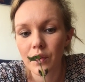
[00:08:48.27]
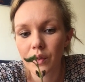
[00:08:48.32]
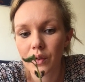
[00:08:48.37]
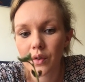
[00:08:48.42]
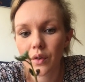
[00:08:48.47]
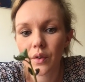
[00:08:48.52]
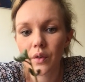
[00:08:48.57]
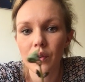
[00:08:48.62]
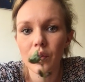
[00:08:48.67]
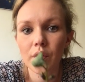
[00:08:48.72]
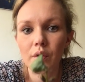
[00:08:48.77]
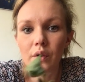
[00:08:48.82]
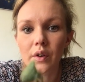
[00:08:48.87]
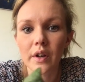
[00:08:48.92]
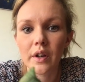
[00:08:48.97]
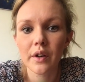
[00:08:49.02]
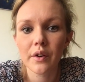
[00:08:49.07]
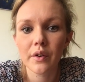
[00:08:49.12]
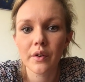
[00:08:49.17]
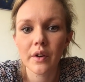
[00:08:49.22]
So look
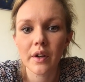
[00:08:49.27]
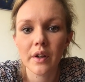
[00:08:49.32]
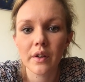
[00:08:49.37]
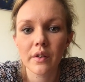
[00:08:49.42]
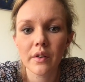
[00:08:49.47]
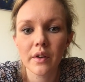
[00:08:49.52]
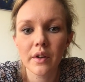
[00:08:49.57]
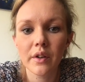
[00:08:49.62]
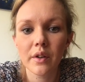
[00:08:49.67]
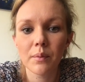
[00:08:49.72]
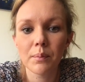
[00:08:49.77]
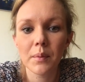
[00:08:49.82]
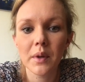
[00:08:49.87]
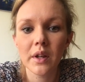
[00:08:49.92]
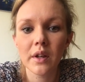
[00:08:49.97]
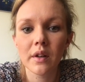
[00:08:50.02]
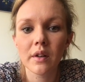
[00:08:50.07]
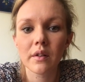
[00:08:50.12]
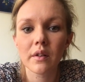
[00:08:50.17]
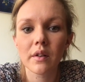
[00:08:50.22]
here, you can see the
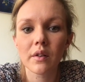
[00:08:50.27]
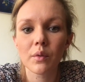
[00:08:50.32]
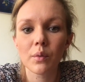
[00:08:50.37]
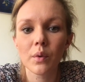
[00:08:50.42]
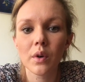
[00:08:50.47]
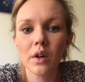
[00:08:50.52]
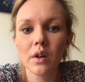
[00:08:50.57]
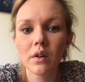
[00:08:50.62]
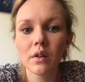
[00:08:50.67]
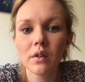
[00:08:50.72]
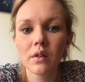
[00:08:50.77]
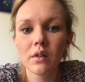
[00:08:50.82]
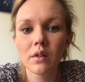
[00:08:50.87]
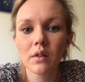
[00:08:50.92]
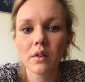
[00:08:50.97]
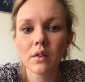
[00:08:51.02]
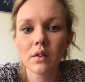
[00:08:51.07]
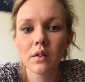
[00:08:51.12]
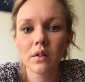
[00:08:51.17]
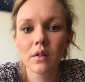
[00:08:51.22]
beans as well.
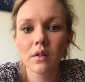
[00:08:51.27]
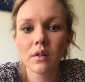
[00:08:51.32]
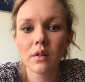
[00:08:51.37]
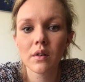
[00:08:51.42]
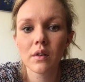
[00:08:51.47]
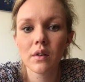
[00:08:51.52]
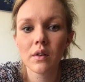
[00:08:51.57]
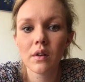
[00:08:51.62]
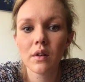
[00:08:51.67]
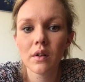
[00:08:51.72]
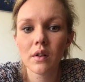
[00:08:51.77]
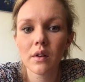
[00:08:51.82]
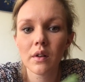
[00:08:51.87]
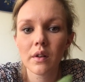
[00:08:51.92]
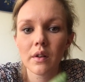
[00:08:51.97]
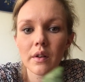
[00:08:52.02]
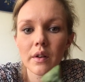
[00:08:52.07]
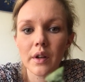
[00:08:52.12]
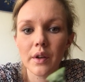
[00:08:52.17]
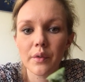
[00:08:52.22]

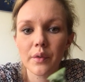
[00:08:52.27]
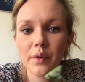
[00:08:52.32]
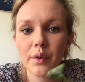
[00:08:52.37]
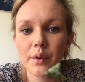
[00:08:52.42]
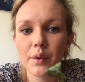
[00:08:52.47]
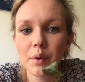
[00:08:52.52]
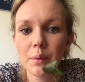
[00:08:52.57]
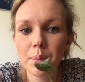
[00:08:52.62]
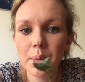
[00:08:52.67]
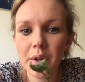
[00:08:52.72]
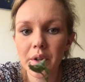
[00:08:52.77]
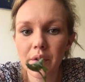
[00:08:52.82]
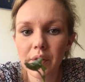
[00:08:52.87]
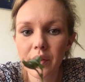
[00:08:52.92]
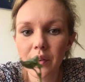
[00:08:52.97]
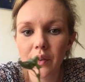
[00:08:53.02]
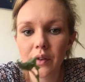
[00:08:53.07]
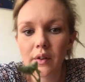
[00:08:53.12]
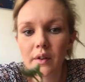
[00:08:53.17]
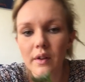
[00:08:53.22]
They've opened,
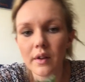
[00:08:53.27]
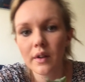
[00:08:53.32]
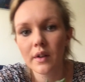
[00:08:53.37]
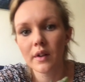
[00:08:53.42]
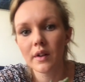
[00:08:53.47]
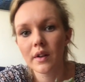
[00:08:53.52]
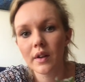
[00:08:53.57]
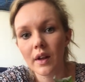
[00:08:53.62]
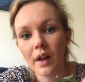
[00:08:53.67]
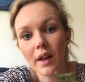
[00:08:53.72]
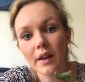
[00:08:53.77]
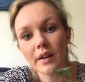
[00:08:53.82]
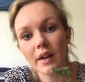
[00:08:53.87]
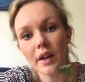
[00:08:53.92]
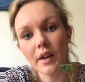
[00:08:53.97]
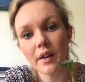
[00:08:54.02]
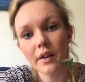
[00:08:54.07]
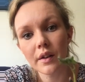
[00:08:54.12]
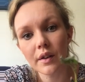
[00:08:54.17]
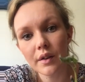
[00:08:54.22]
and
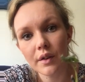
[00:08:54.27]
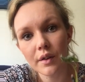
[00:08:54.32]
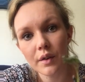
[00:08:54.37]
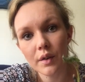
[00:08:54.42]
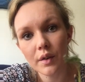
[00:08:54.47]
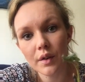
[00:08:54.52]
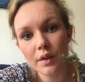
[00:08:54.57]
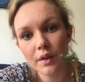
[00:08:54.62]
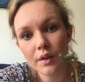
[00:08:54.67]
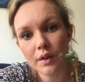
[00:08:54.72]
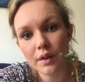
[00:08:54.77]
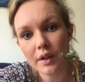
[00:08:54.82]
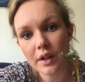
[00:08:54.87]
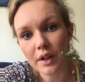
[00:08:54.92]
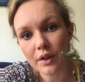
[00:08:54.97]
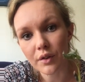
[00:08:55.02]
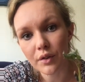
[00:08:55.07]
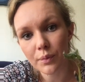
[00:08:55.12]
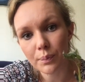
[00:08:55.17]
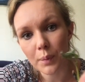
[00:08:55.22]
then
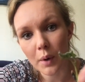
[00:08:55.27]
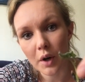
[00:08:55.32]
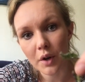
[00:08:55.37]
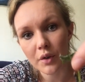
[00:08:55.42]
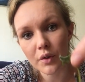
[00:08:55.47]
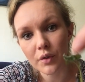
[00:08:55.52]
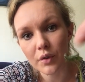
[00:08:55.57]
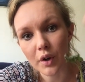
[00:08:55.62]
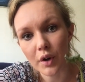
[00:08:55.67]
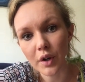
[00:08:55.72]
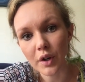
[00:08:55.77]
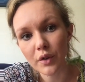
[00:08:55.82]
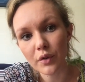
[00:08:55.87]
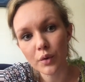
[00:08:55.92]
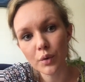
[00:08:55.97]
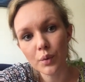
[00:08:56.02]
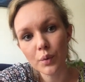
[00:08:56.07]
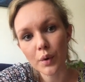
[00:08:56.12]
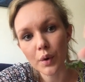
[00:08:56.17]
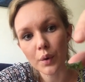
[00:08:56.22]
this part started to
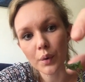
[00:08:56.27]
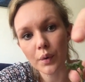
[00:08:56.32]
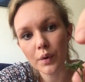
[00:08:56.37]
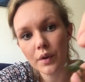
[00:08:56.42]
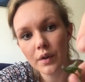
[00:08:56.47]
grow.